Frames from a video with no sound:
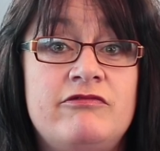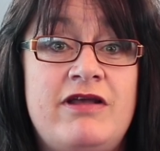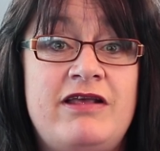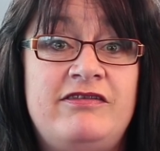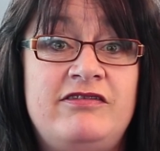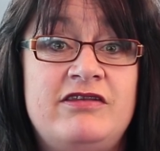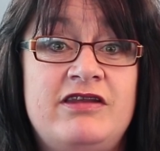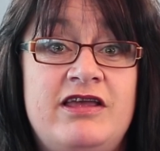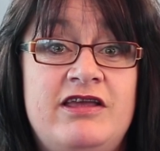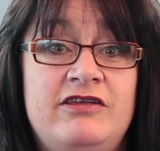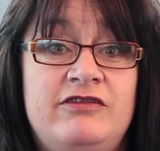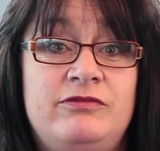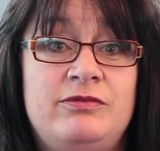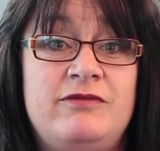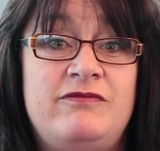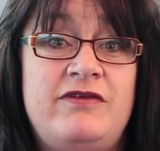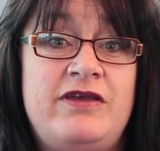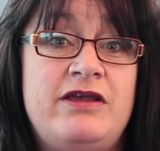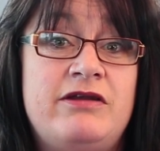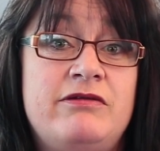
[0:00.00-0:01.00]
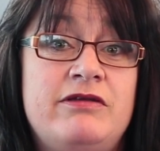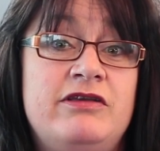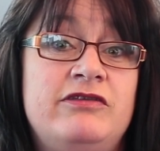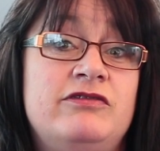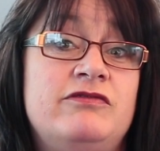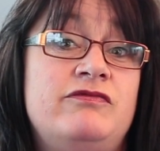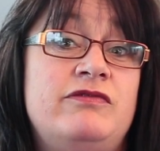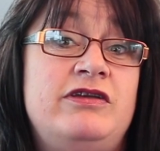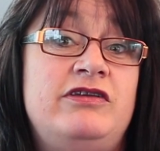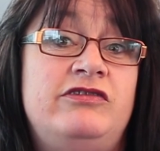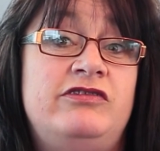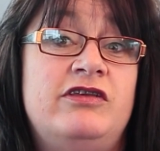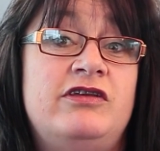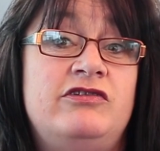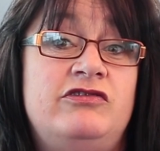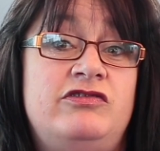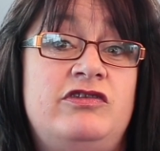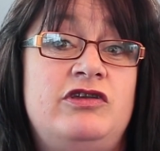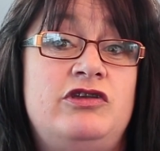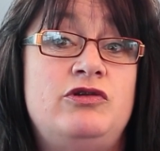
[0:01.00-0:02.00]
resonates with areas of
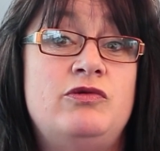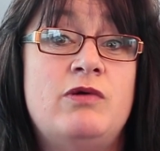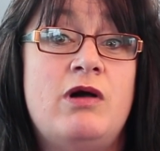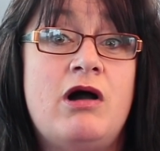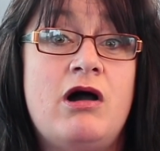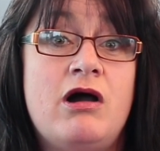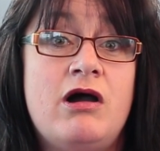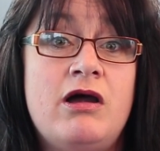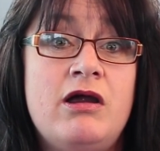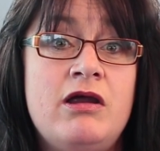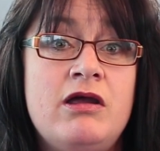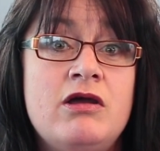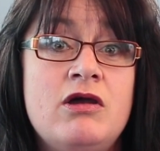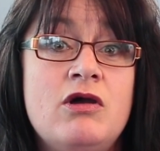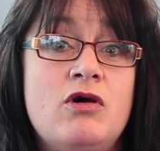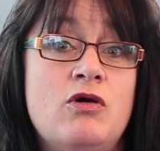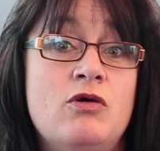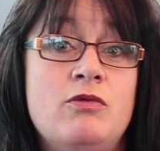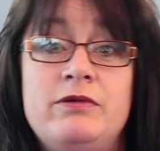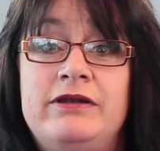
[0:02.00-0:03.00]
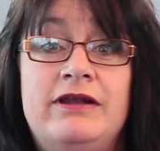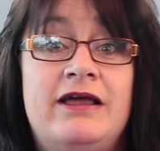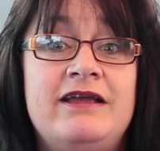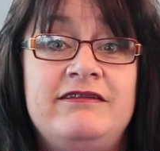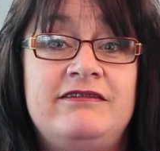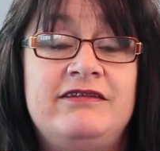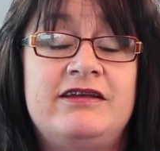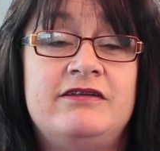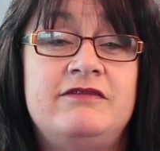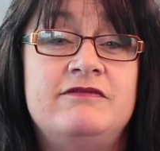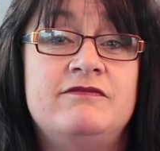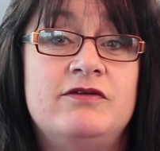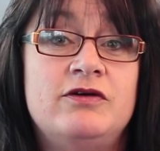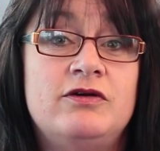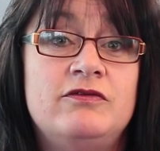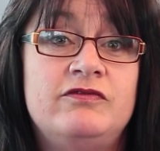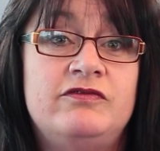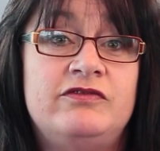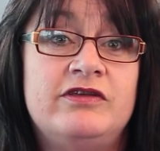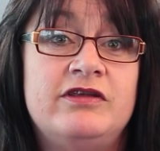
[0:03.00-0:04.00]
research that you are or would like to get
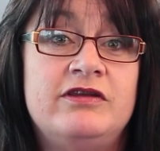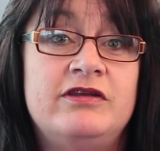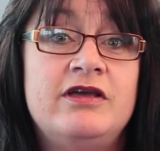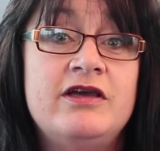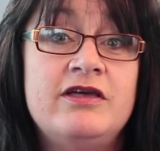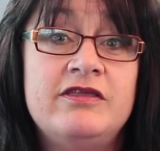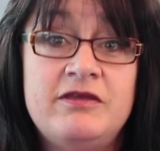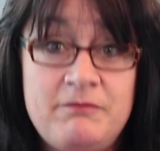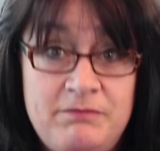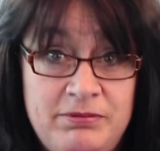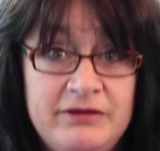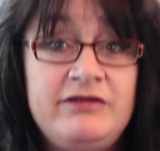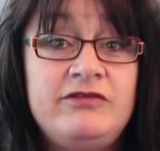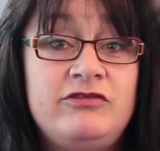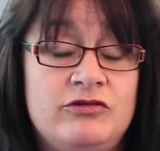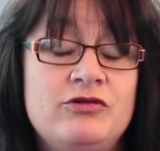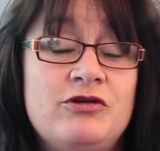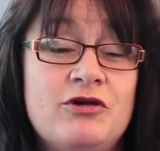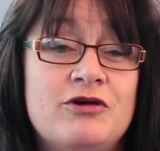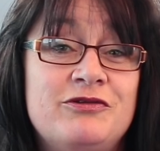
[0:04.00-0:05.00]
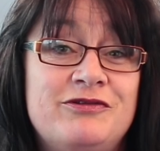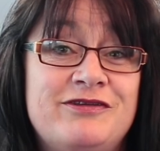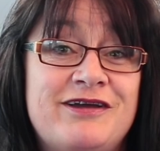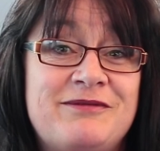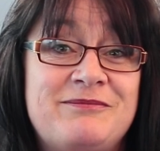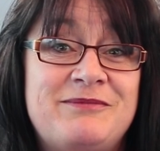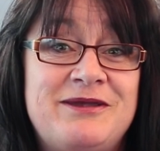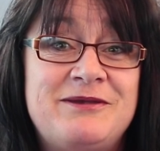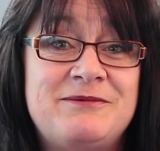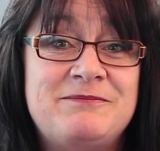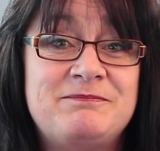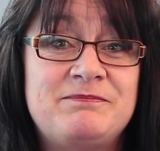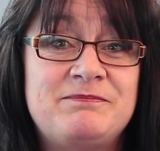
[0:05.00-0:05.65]
involved in, then please do contact me.